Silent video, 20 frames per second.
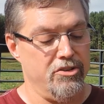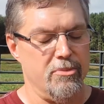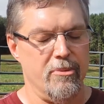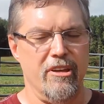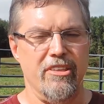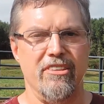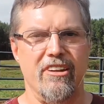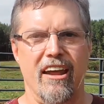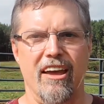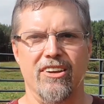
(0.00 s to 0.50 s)

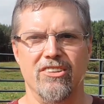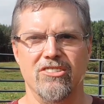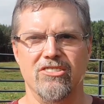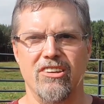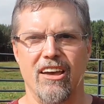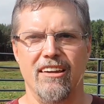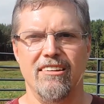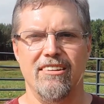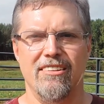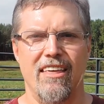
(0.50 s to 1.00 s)
me, the
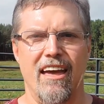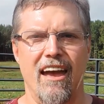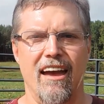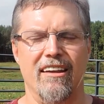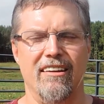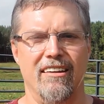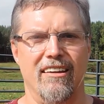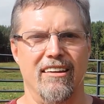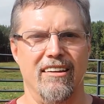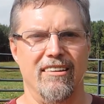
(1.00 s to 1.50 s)
downside to
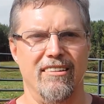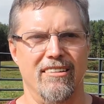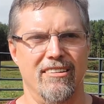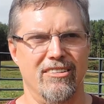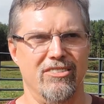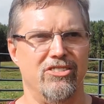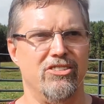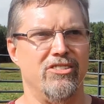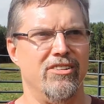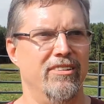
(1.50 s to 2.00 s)
that
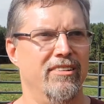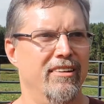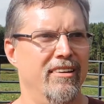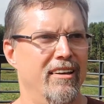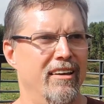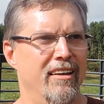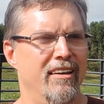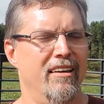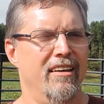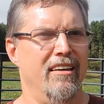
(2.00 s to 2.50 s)
is
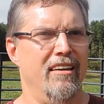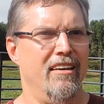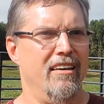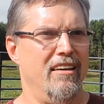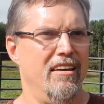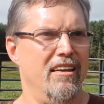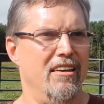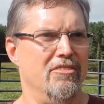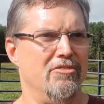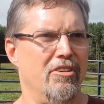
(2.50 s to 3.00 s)

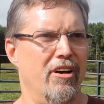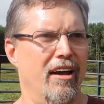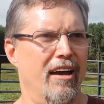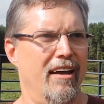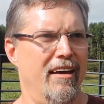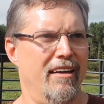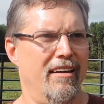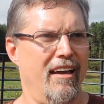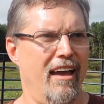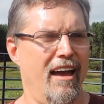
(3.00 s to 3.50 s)
if
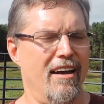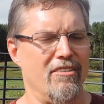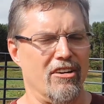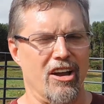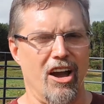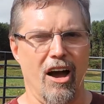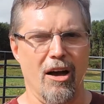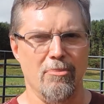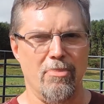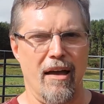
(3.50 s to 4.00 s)
I have a
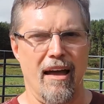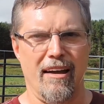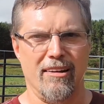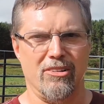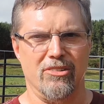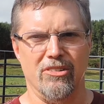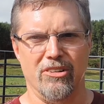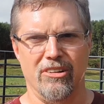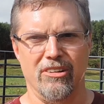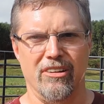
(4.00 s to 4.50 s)

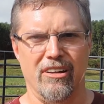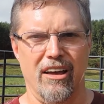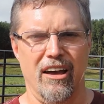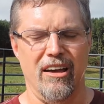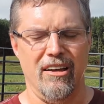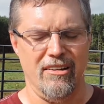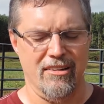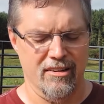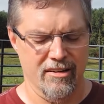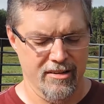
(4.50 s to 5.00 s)
compact
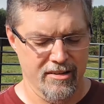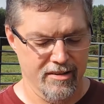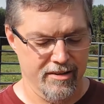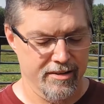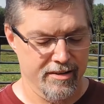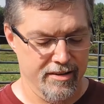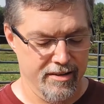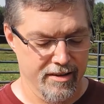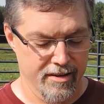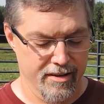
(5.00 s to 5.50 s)
gun
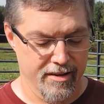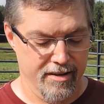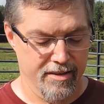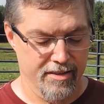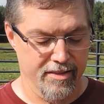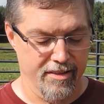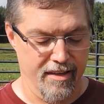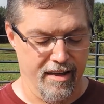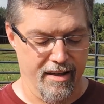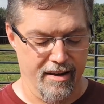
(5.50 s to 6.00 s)

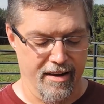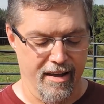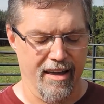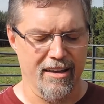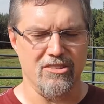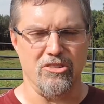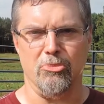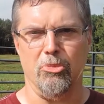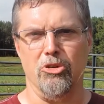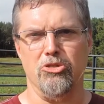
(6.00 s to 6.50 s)
that
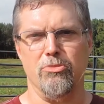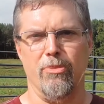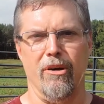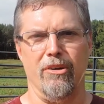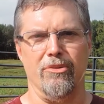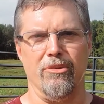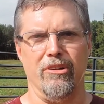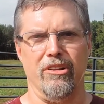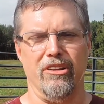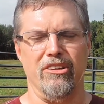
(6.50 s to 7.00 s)
has a push
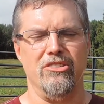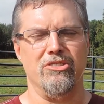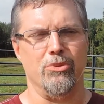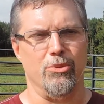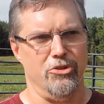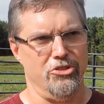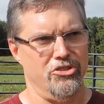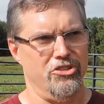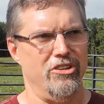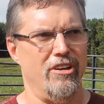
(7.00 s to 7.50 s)
button
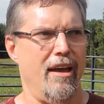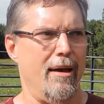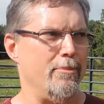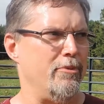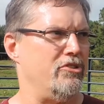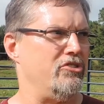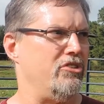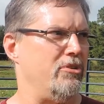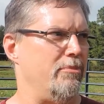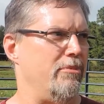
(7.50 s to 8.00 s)
release, which
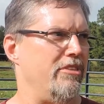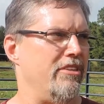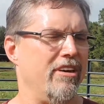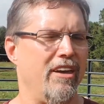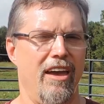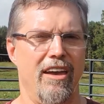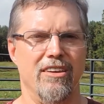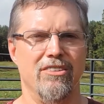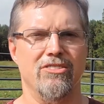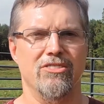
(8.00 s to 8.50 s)
happens to be the
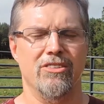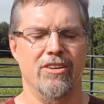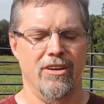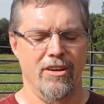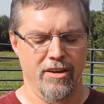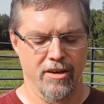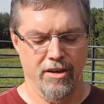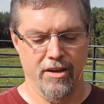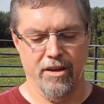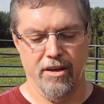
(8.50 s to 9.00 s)
case,
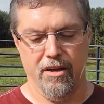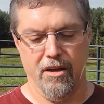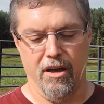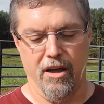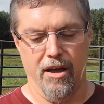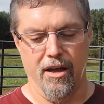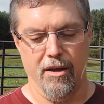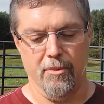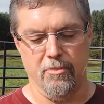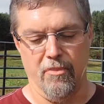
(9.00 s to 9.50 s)

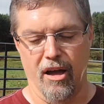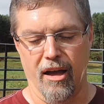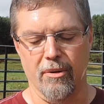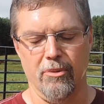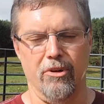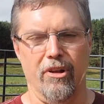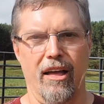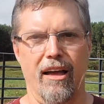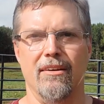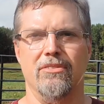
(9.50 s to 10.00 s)
I
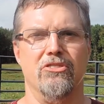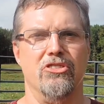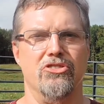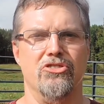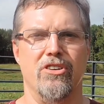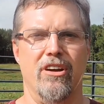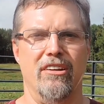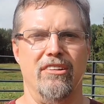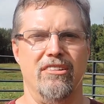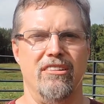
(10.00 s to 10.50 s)
will have to
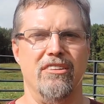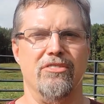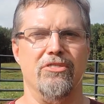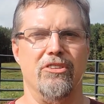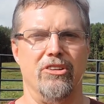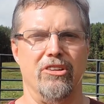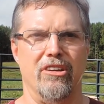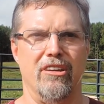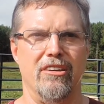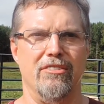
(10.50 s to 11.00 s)
train
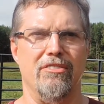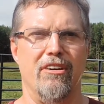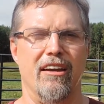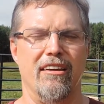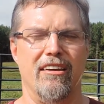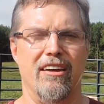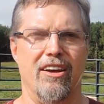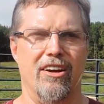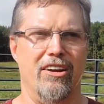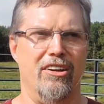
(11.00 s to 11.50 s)
differently if I
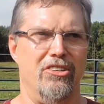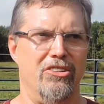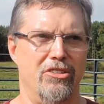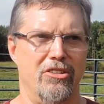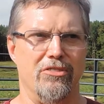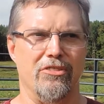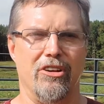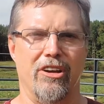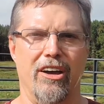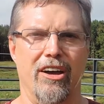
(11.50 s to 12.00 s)
carry two
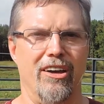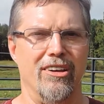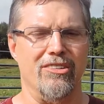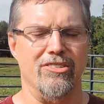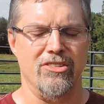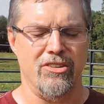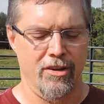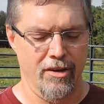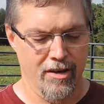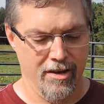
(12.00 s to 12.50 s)
different
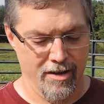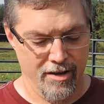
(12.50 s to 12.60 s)
guns.